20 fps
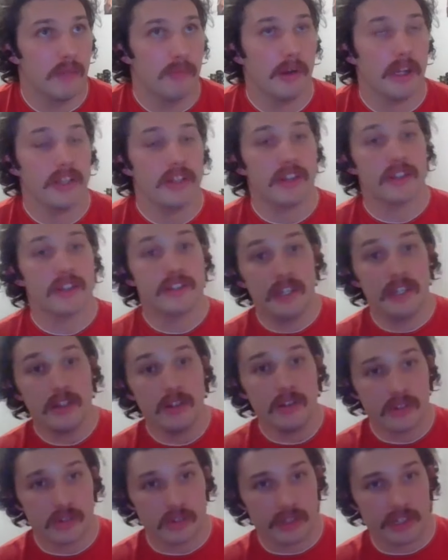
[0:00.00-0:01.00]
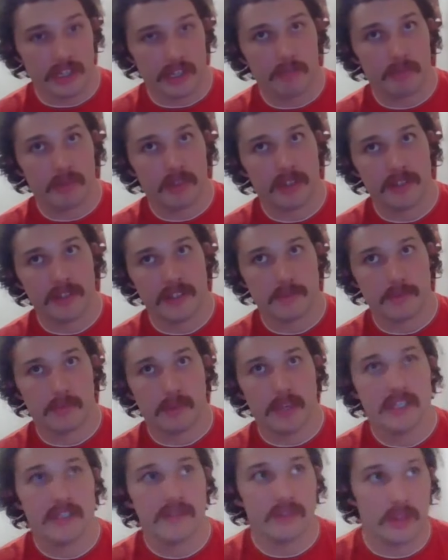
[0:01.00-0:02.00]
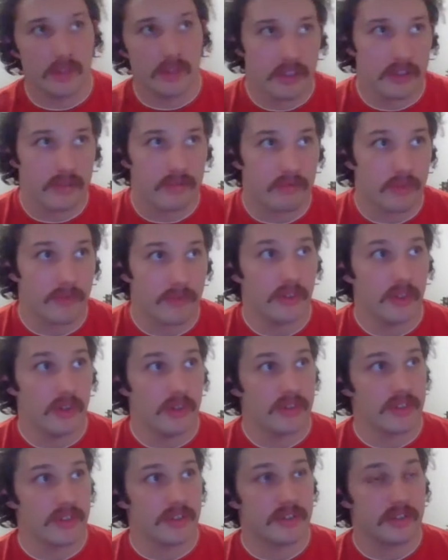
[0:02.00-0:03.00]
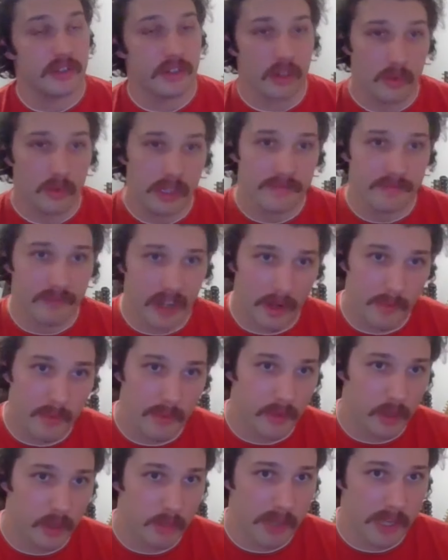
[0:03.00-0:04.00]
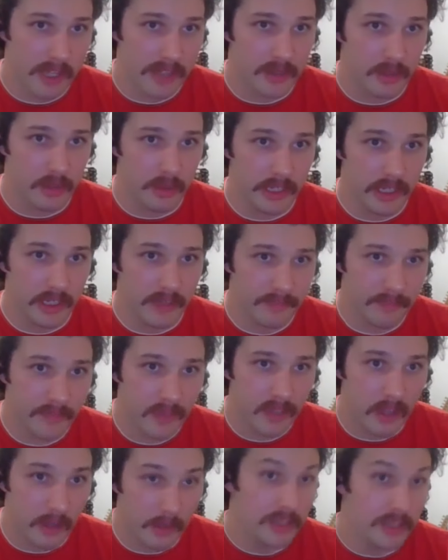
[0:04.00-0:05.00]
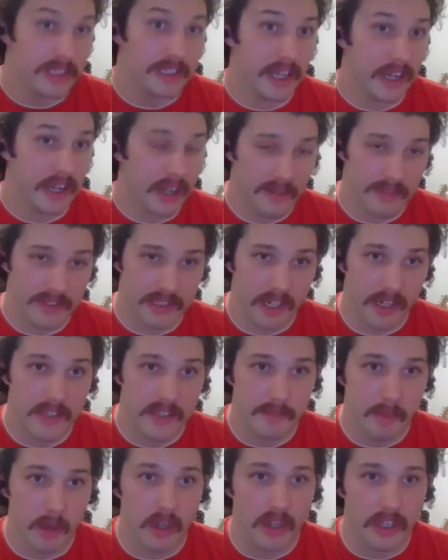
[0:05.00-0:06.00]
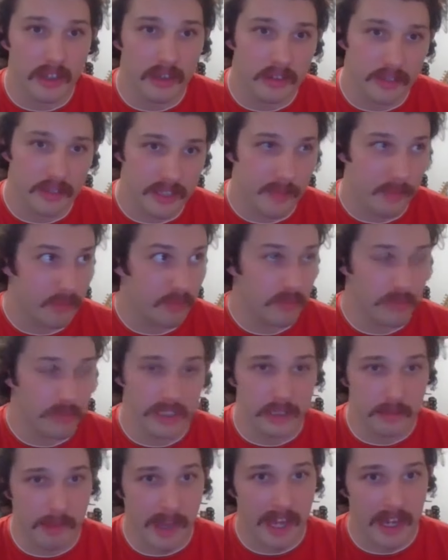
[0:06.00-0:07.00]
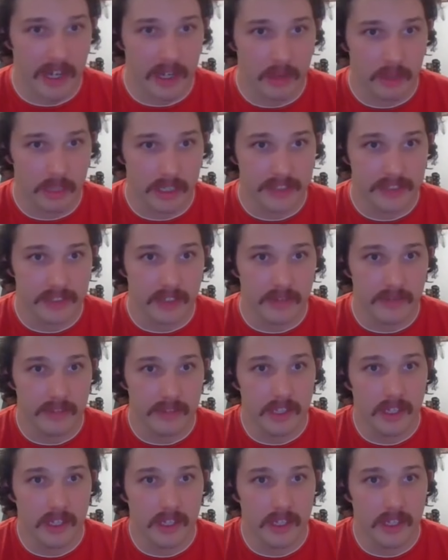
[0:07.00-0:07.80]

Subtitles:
But you continue doing it because there's a piece of you that refuses to quit. And I'm a very bad quitter. I'm really glad I never started smoking because I'm really bad at quitting stuff.